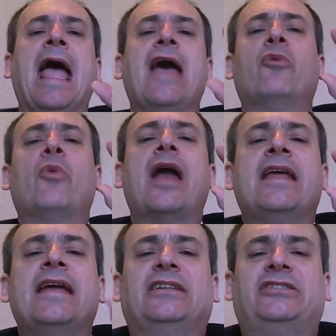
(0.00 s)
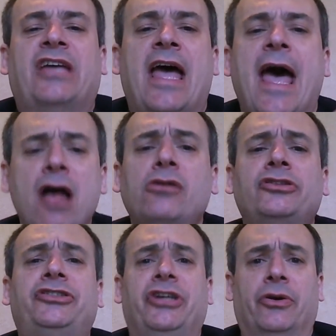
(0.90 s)
And when he
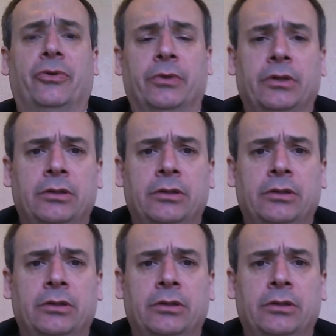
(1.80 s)
tells you